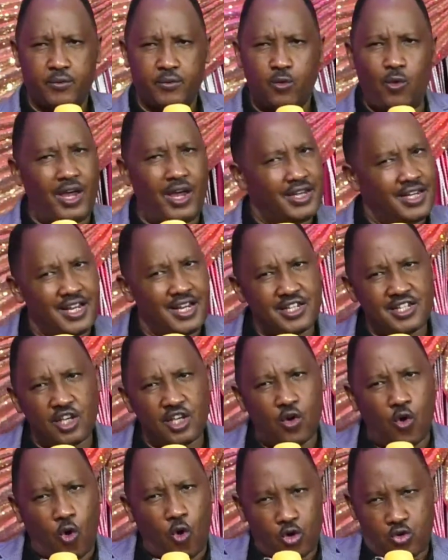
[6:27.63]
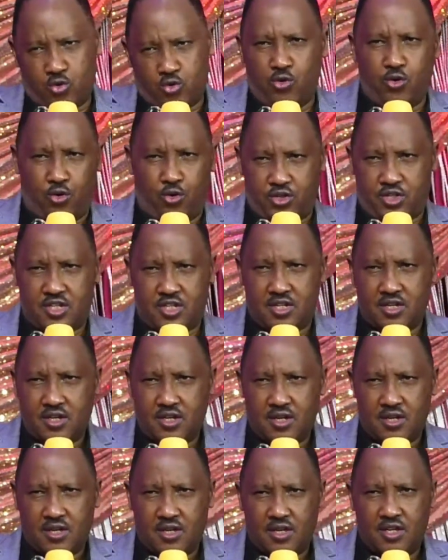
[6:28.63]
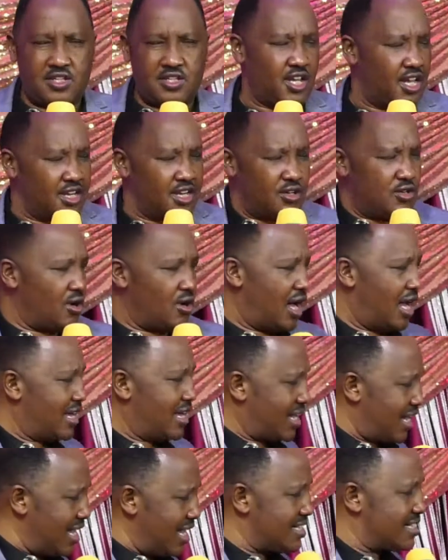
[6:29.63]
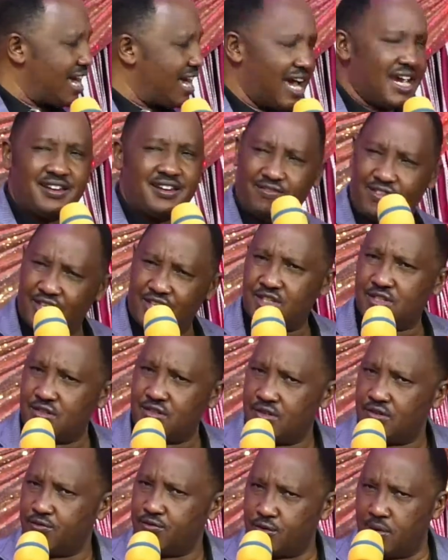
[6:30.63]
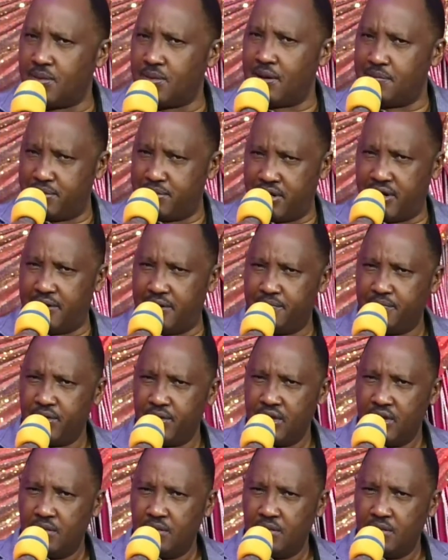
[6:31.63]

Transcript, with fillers: Why didn't he go to Lot? He said, No, I can't hide this from Abraham.